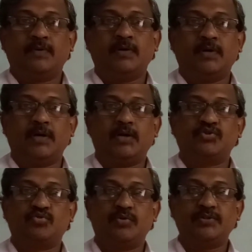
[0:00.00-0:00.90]
Hello
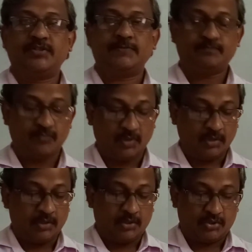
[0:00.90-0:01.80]
students.
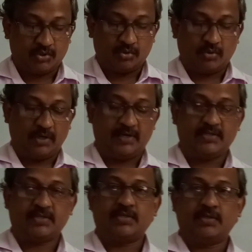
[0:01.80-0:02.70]
So
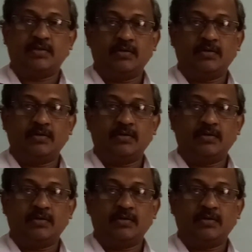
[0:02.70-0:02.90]
let's